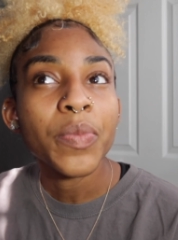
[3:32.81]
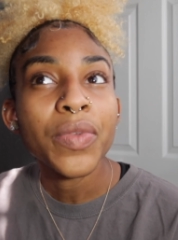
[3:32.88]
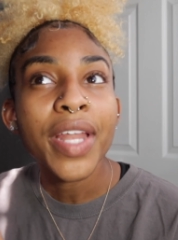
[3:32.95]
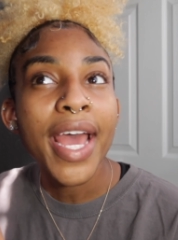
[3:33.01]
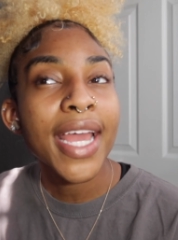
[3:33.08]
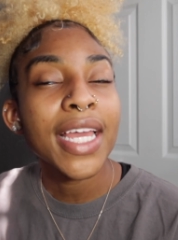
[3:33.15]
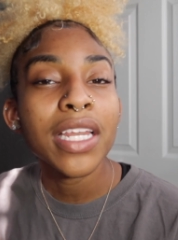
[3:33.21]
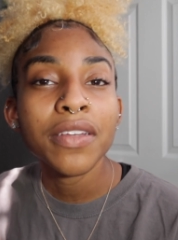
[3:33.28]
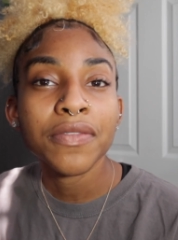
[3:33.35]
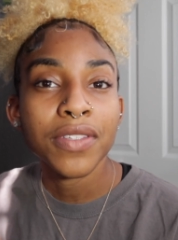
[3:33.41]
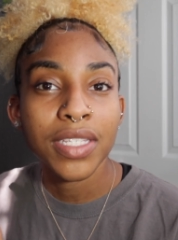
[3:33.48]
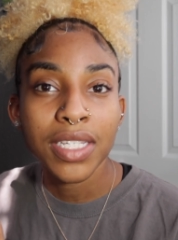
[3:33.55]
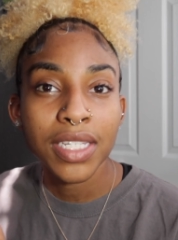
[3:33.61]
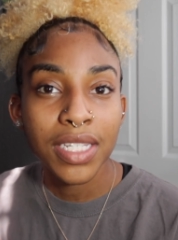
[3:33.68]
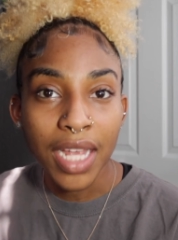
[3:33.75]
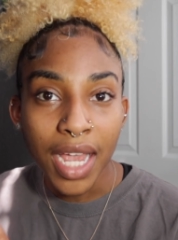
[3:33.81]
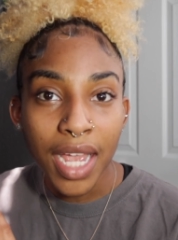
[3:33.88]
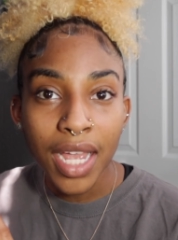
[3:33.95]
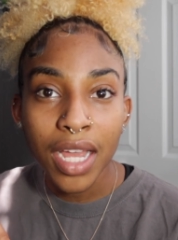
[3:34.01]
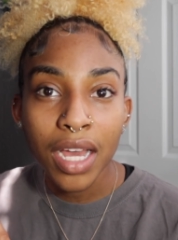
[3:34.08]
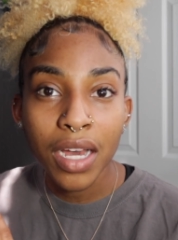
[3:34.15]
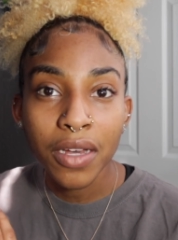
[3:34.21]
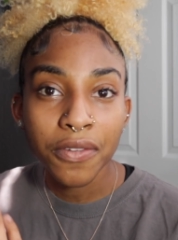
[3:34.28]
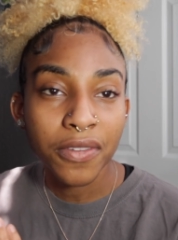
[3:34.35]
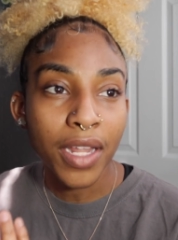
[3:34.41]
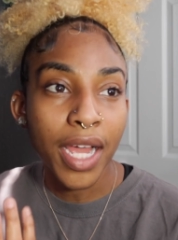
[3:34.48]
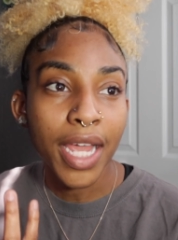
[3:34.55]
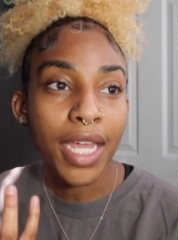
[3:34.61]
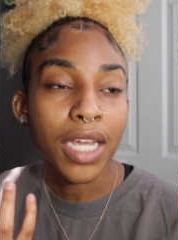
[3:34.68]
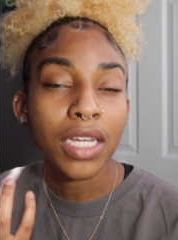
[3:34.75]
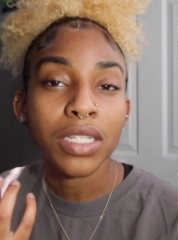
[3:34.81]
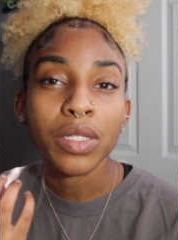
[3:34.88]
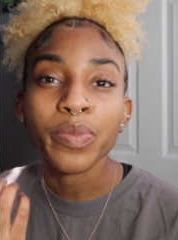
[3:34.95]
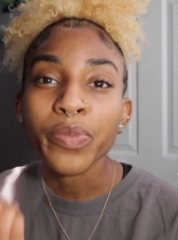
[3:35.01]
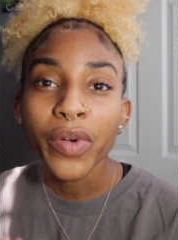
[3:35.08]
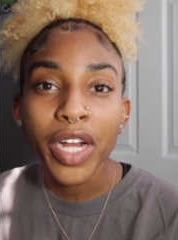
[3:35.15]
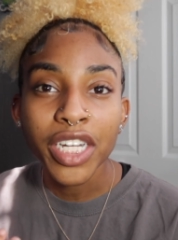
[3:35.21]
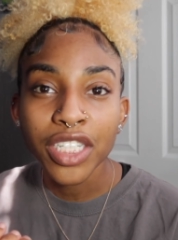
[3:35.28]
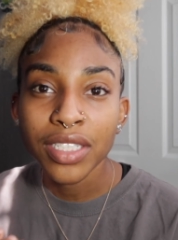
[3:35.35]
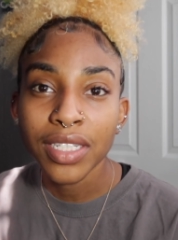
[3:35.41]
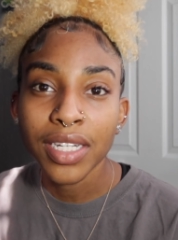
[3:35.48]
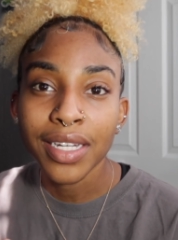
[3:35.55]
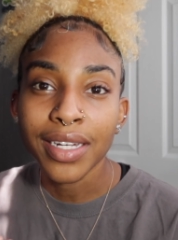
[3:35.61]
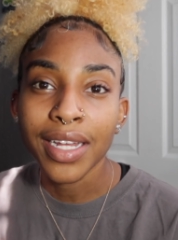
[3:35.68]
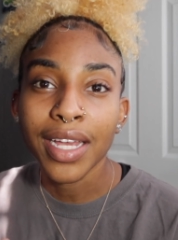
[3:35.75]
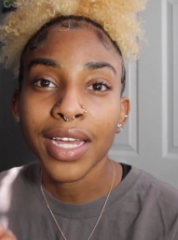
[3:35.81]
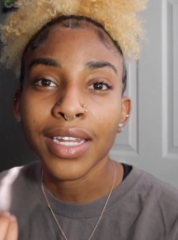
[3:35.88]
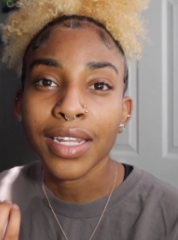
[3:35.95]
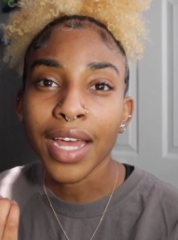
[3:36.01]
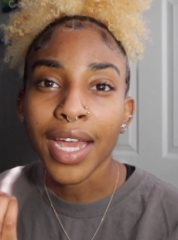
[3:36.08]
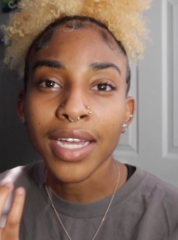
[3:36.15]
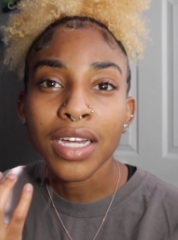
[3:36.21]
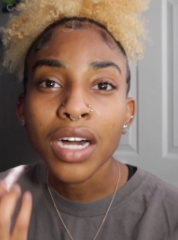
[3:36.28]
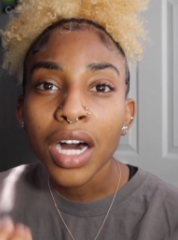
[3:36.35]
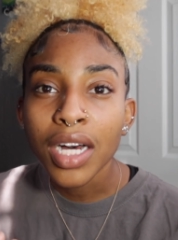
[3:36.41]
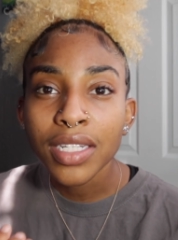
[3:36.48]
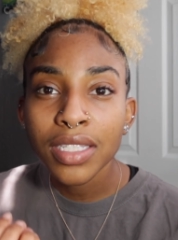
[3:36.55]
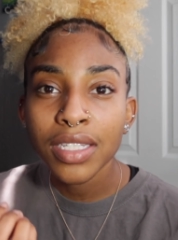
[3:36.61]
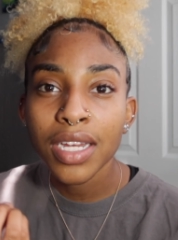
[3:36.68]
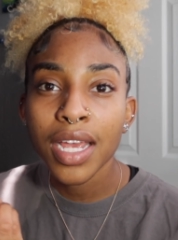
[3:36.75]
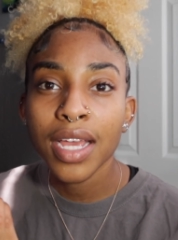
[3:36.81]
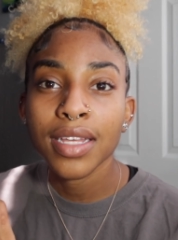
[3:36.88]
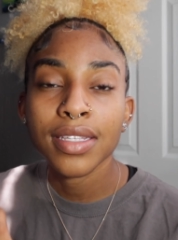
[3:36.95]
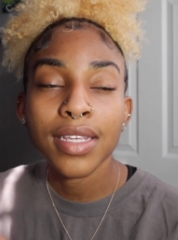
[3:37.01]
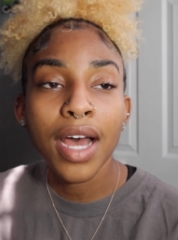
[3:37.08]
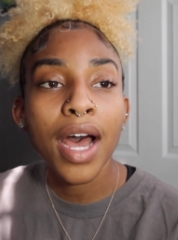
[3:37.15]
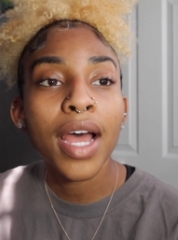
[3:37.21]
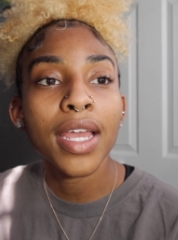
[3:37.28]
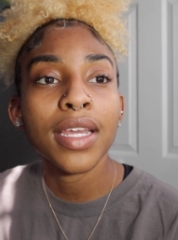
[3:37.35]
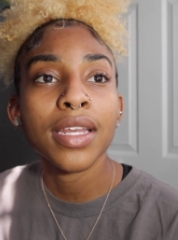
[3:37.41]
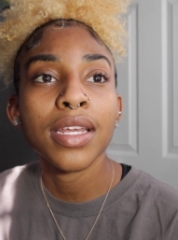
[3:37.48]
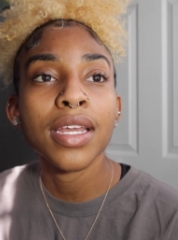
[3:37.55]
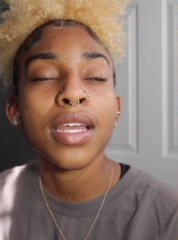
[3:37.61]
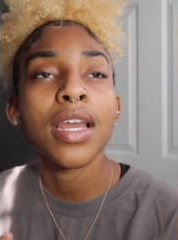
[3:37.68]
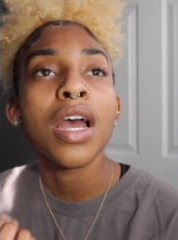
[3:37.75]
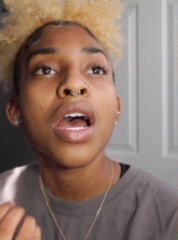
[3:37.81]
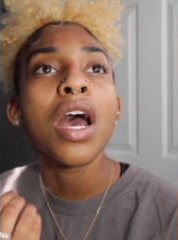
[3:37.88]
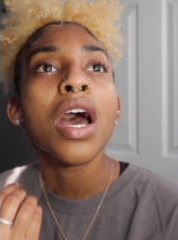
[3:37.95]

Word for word: negative state of like depression and like constant anxiety